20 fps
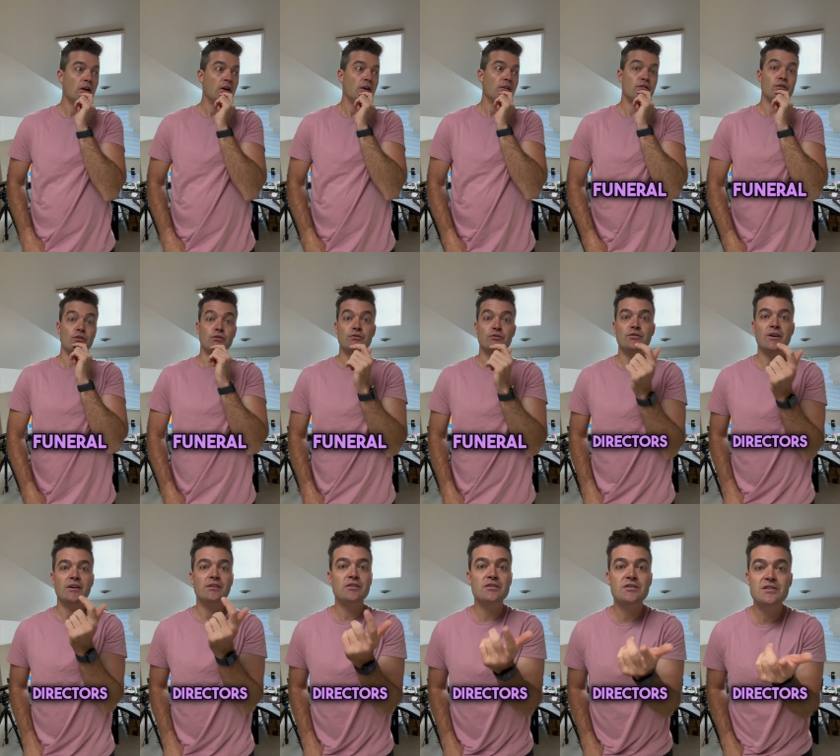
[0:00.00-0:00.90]
Funeral
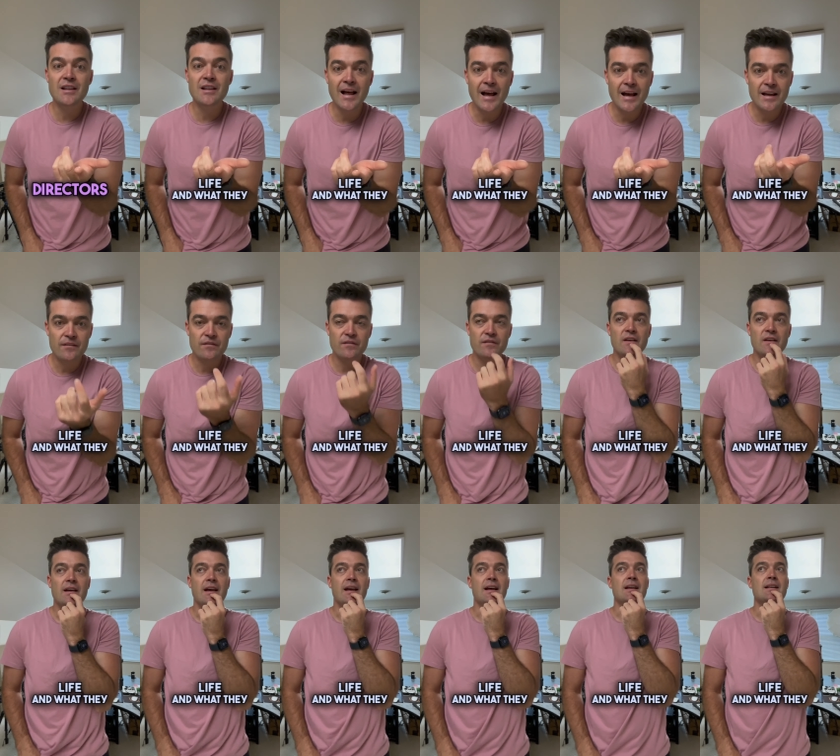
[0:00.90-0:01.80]
Directors Life.
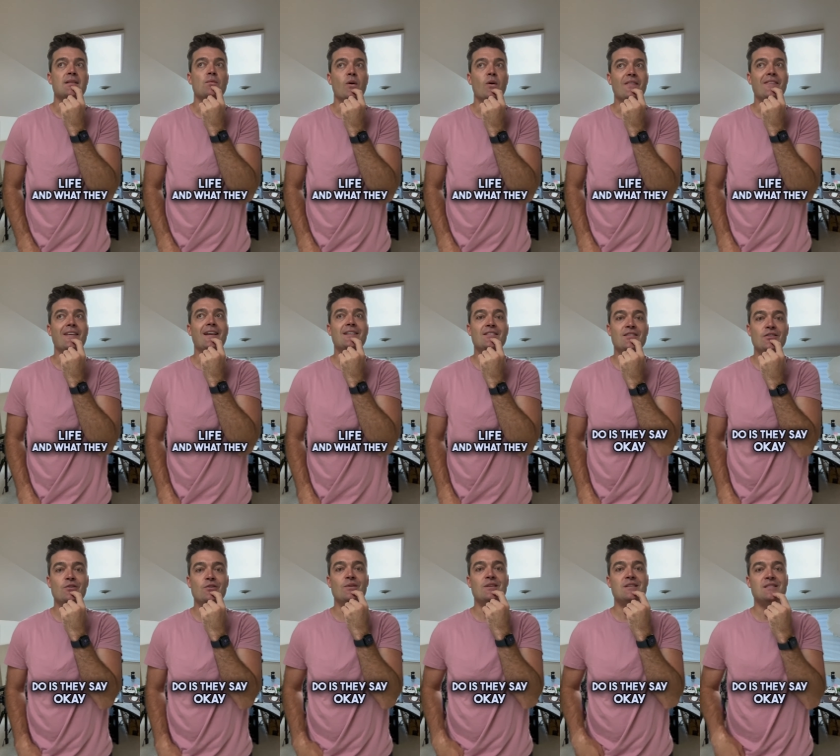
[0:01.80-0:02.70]
And what they
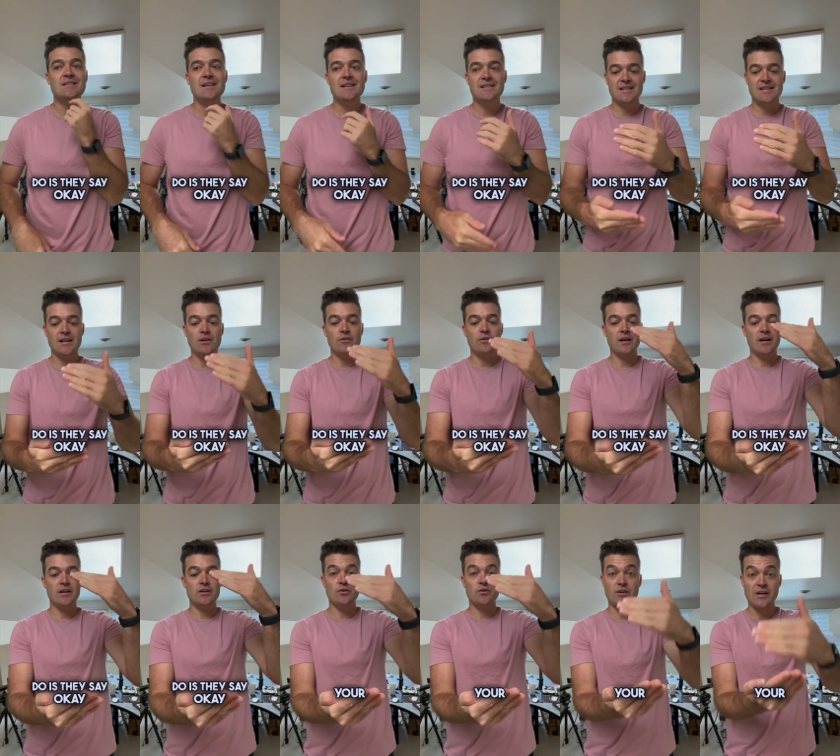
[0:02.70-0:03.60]
do is they say,
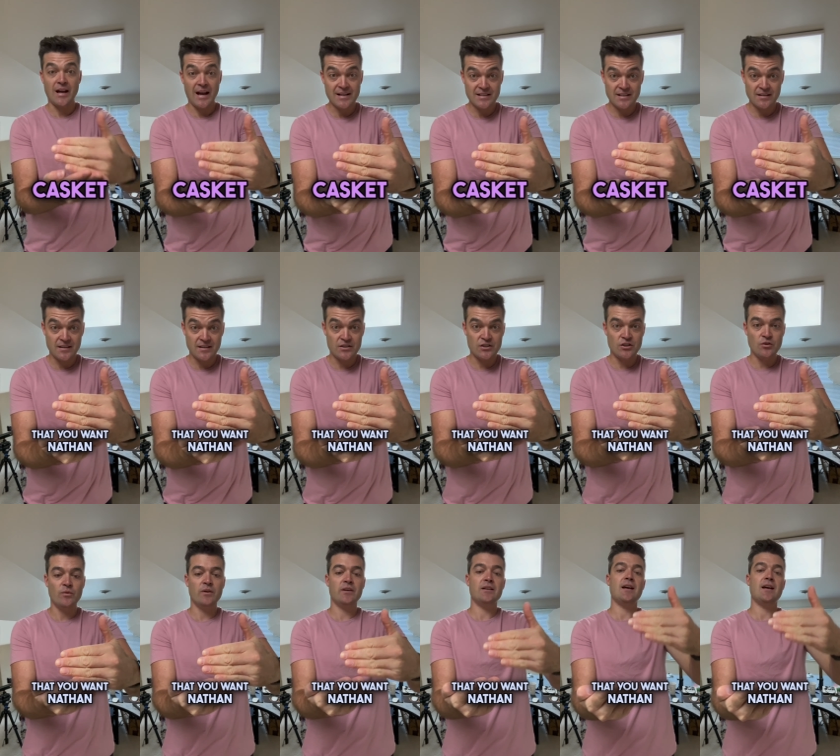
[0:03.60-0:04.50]
okay, your casket that you
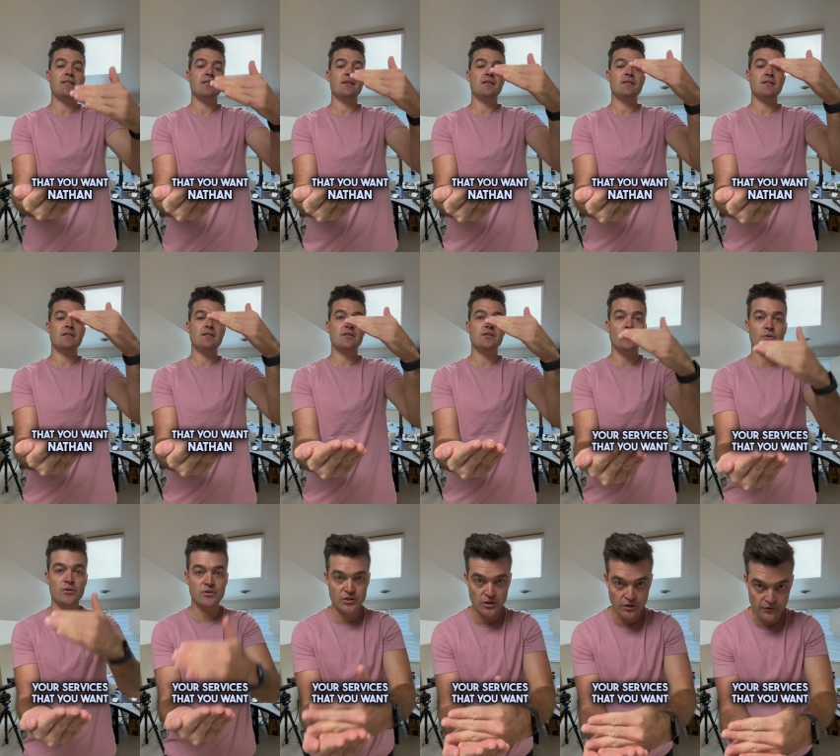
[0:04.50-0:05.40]
want, Nathan,
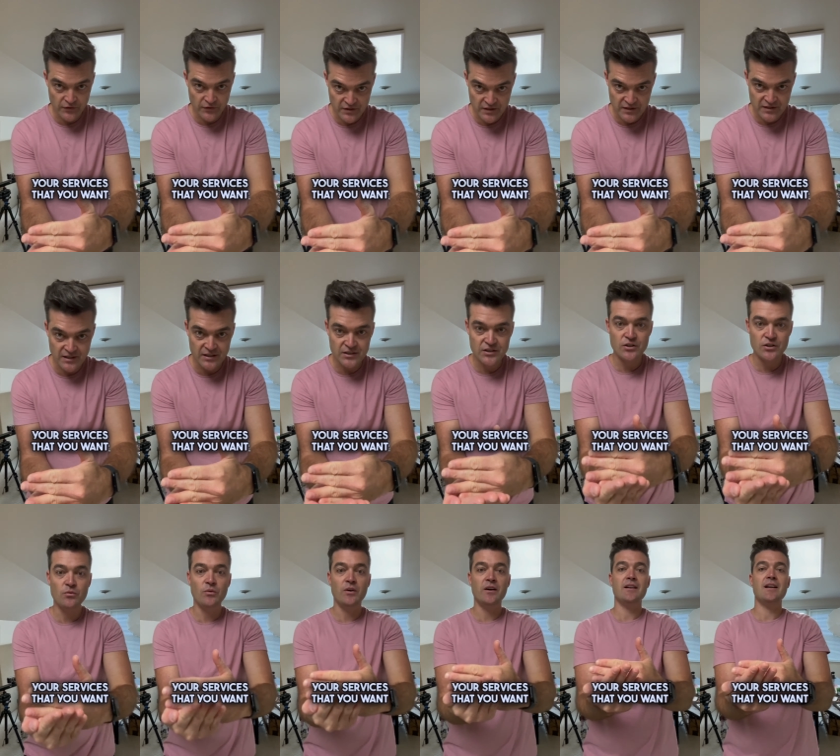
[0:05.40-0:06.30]
your services that you
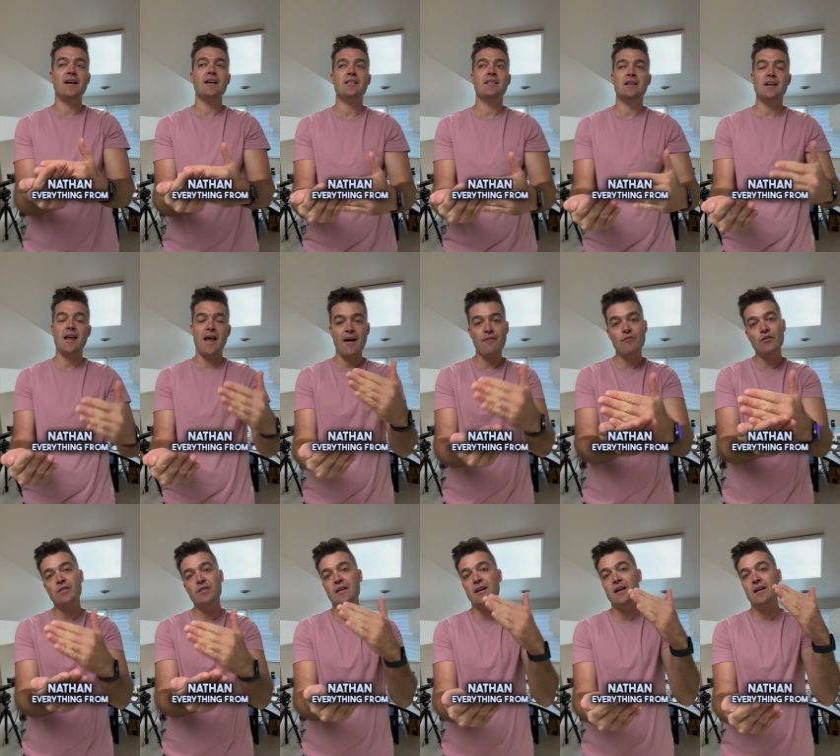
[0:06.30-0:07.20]
want, Nathan,
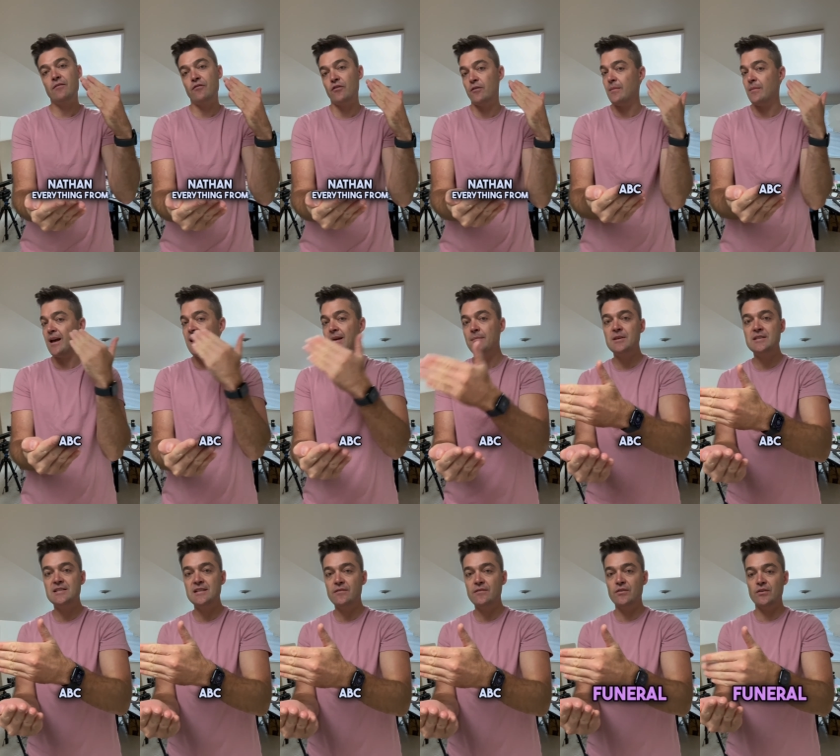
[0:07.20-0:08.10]
everything from
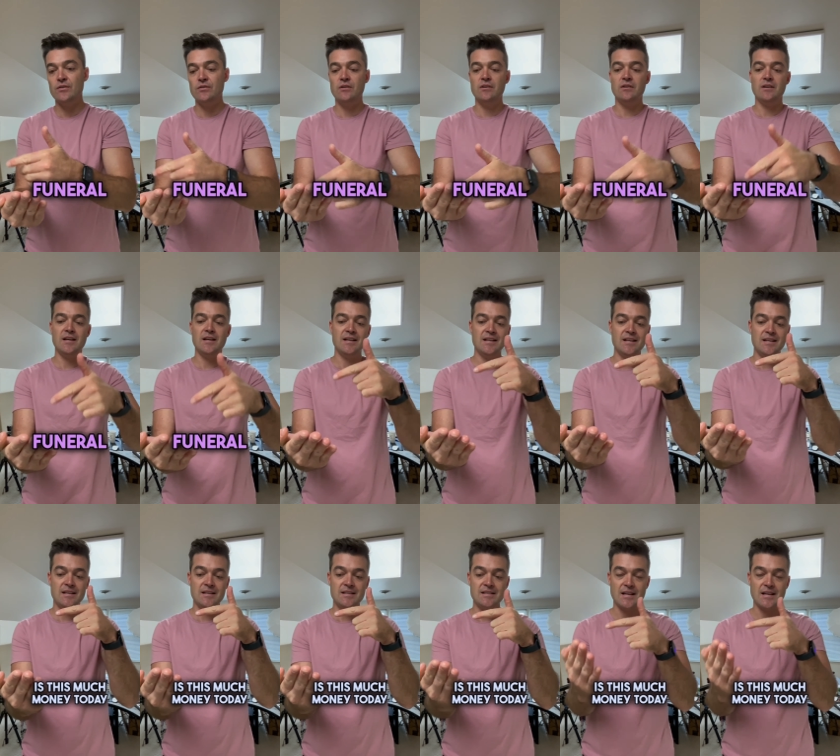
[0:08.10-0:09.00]
ABC Funeral
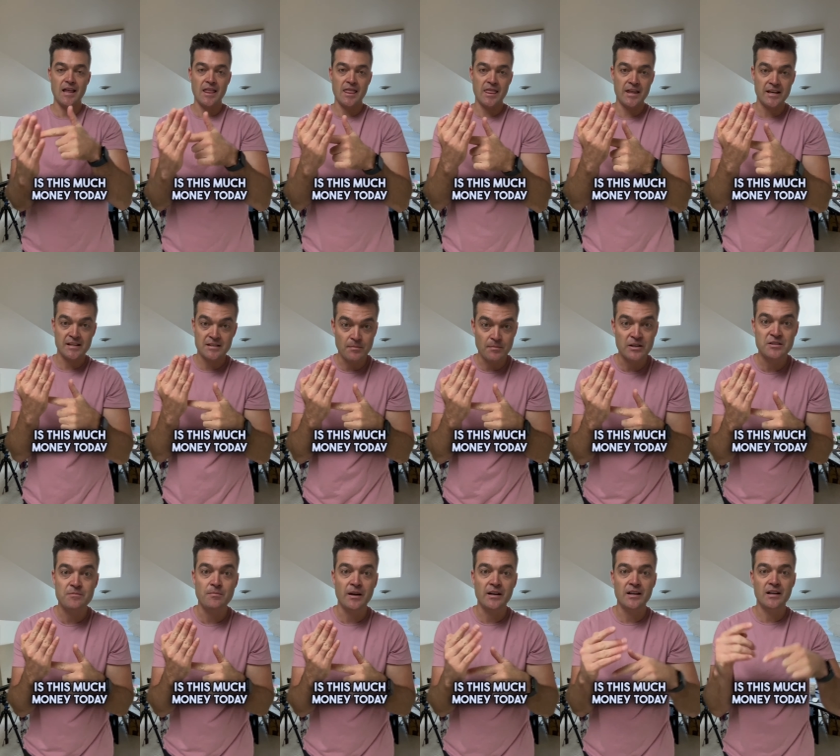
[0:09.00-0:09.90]
is this
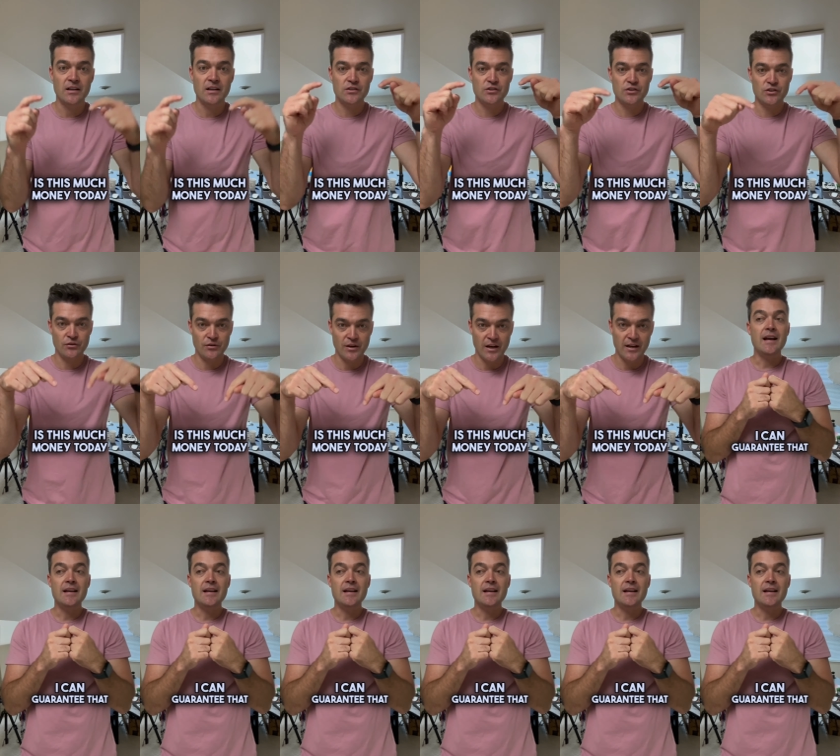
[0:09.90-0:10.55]
much money today.